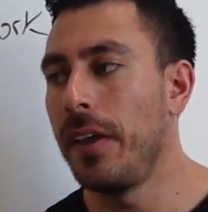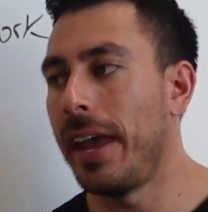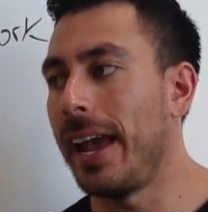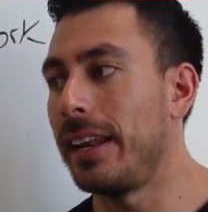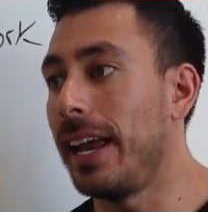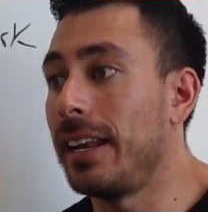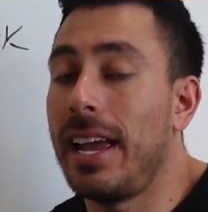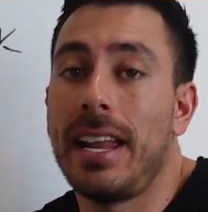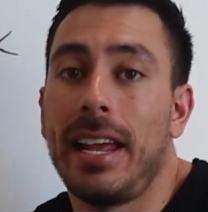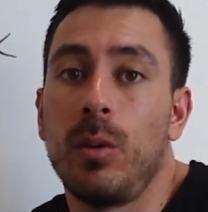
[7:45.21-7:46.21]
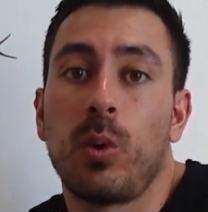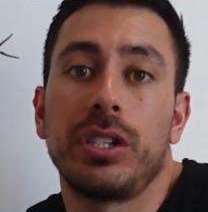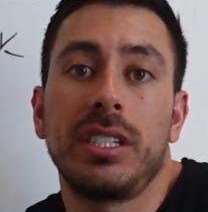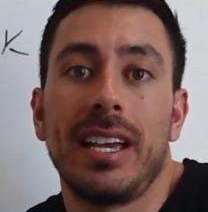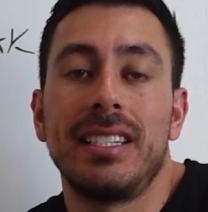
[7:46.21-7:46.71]
And
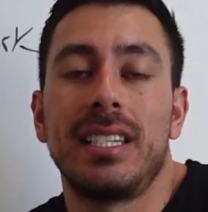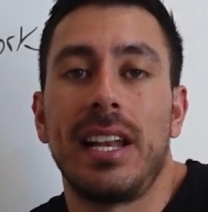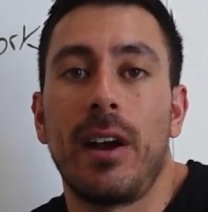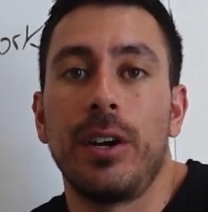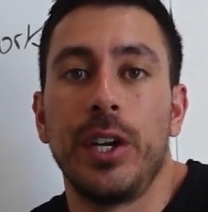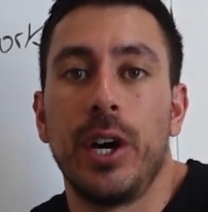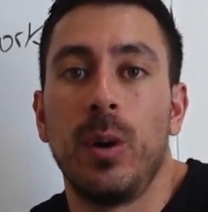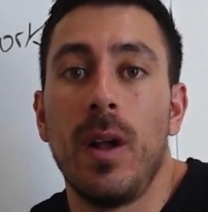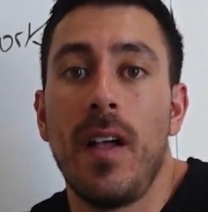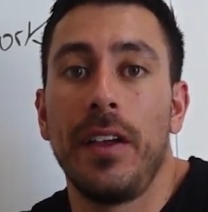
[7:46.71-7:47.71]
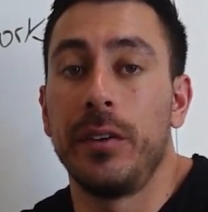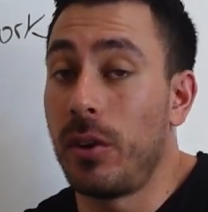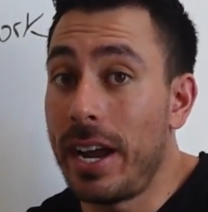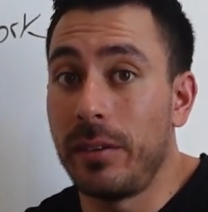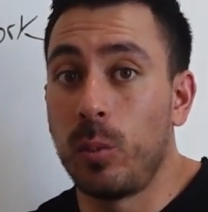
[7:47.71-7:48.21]
worst case scenario,
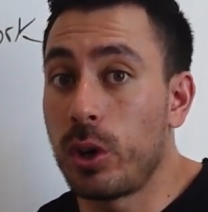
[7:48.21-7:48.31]
right?